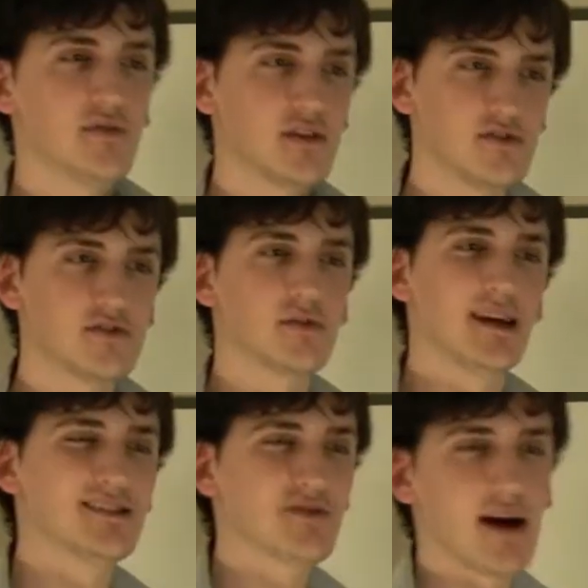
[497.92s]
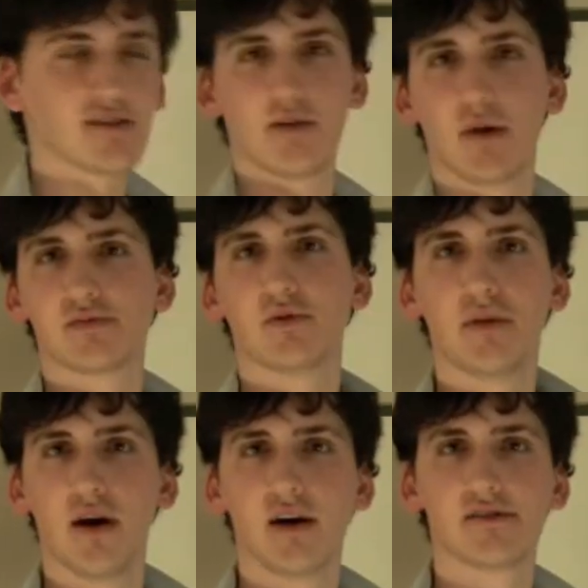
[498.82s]
You can just interact on a much more
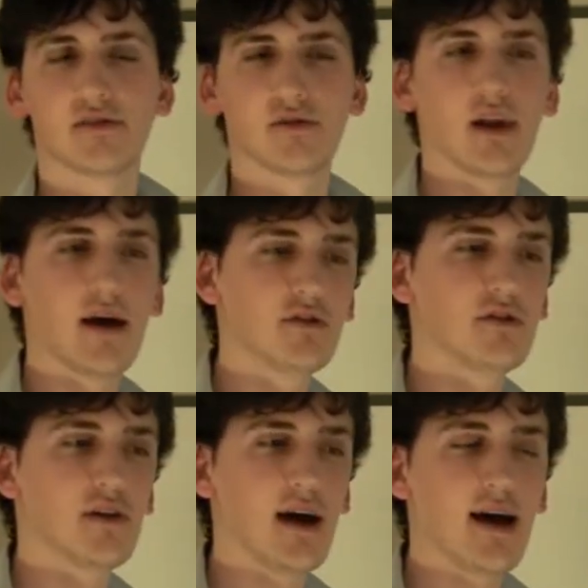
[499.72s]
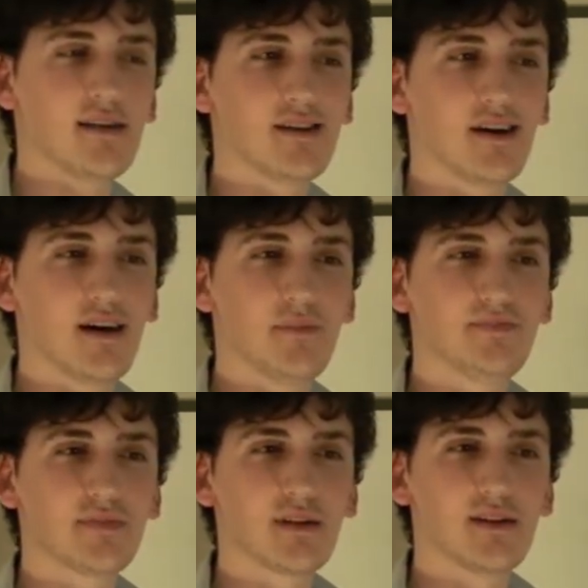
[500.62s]
personal level, and
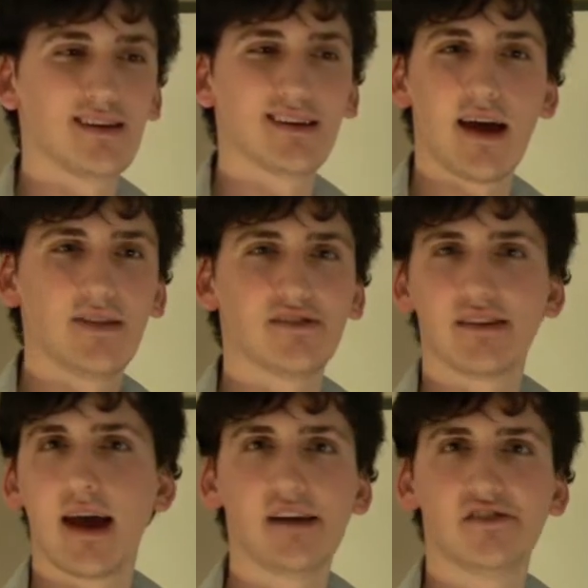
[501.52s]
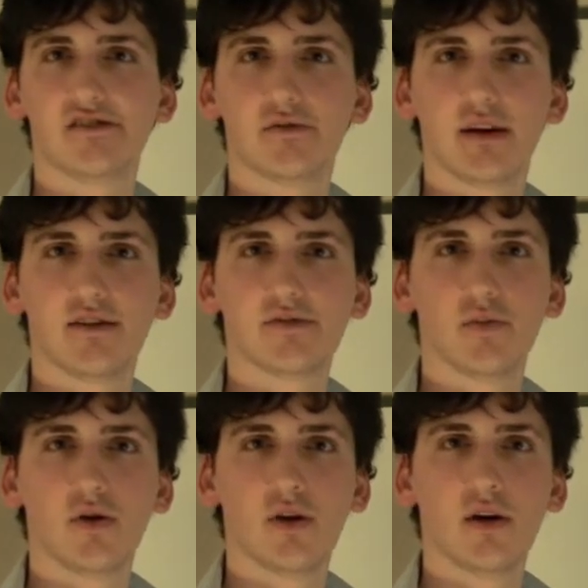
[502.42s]
again, this engages your readers
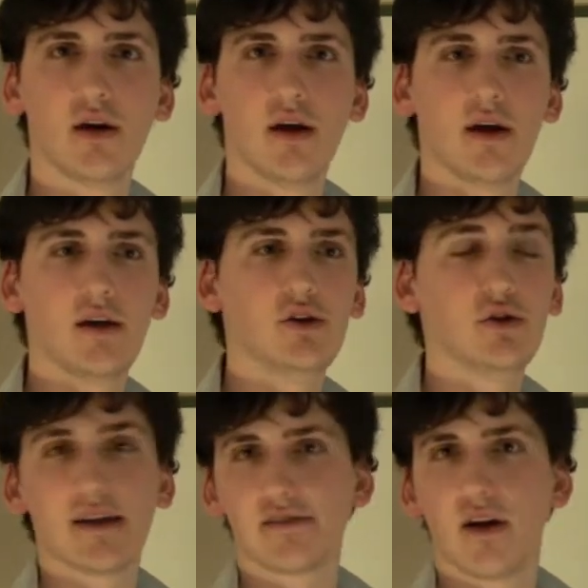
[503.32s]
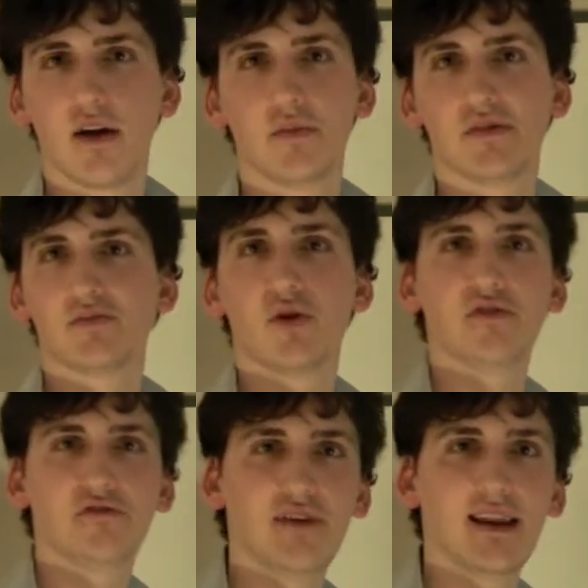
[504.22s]
more. You get to know them, it's more
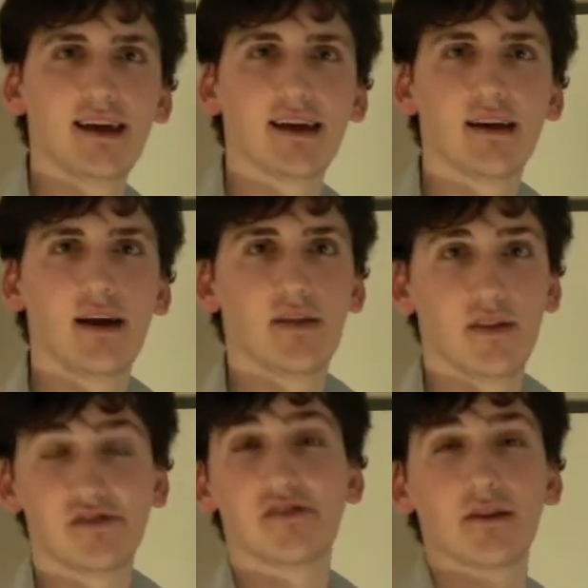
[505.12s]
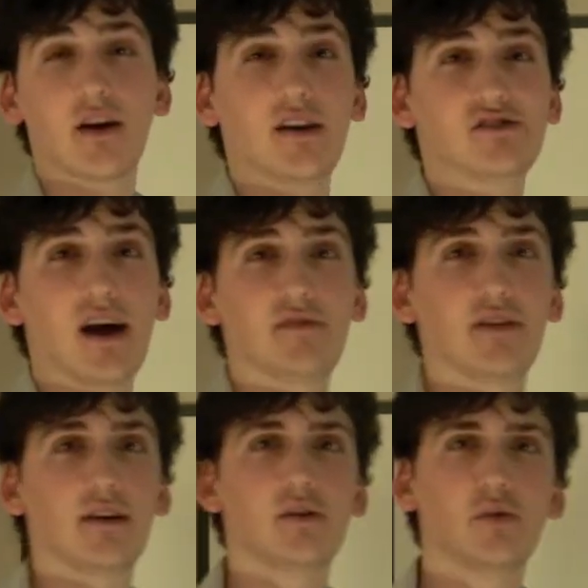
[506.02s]
fulfilling. This is the kind of
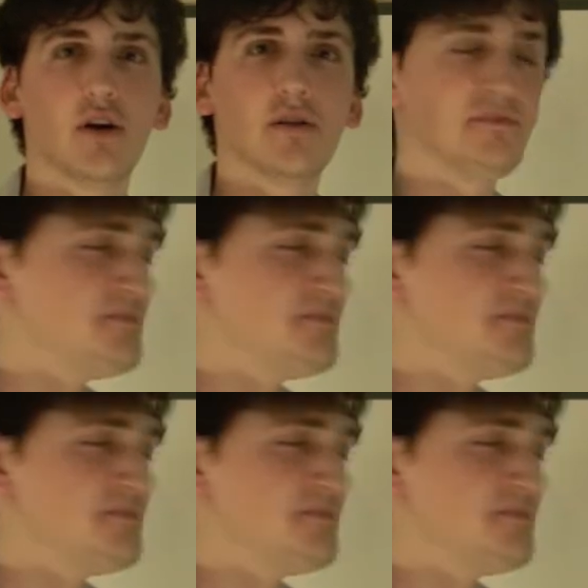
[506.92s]
traffic that you want.